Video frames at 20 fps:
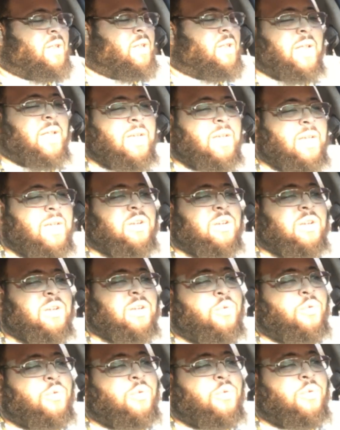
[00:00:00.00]
that ching
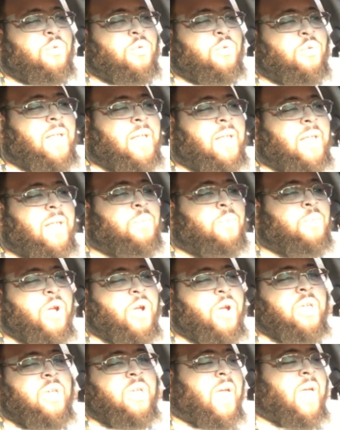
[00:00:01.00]
chong, go back to
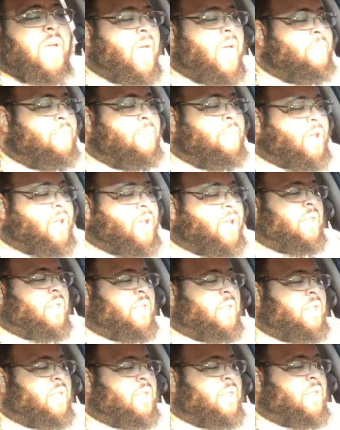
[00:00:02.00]
where you came
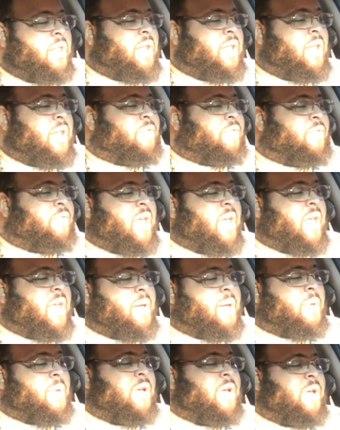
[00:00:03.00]
from, you little different
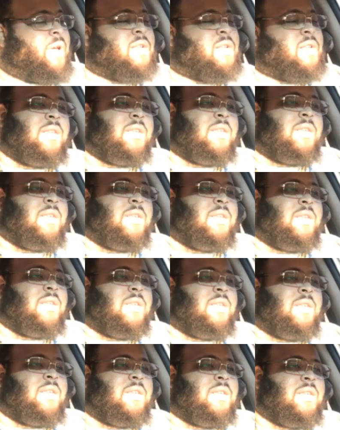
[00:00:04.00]
immigrants. Which
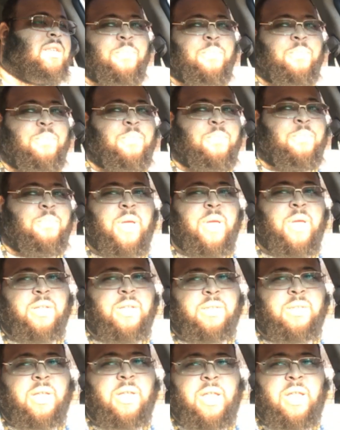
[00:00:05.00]
Esau's the
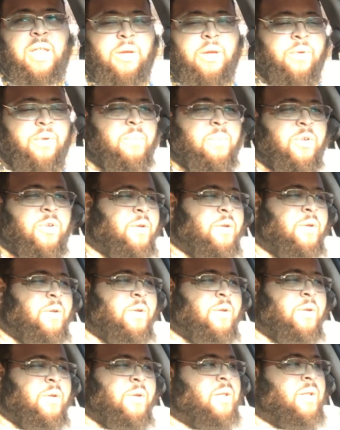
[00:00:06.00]
biggest illegal immigrant
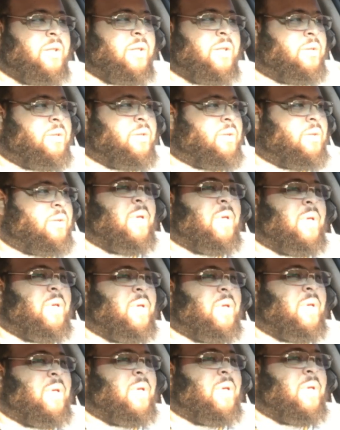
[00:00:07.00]
here, man.
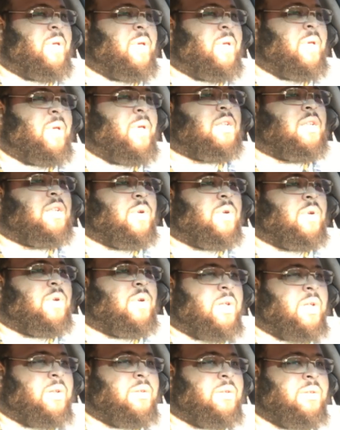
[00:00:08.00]
The biggest
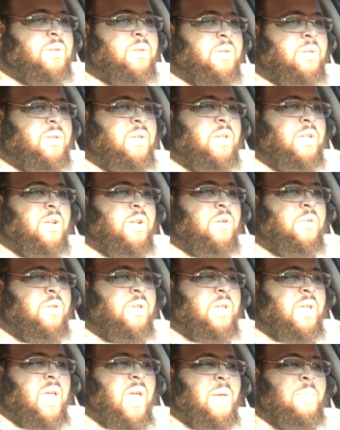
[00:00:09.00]
one. You know, he
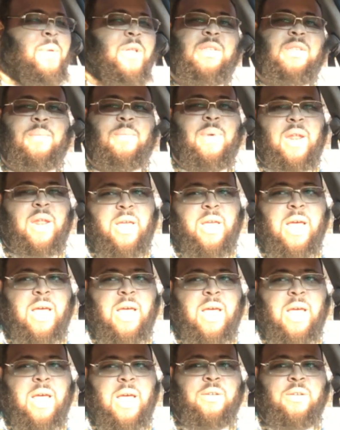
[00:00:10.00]
came in somebody
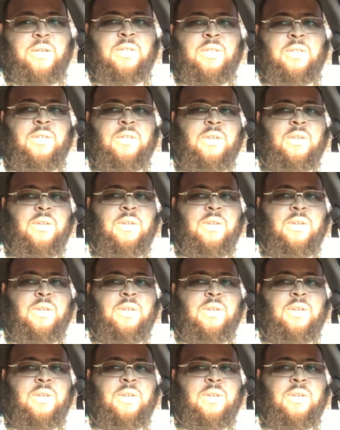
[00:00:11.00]
else's house,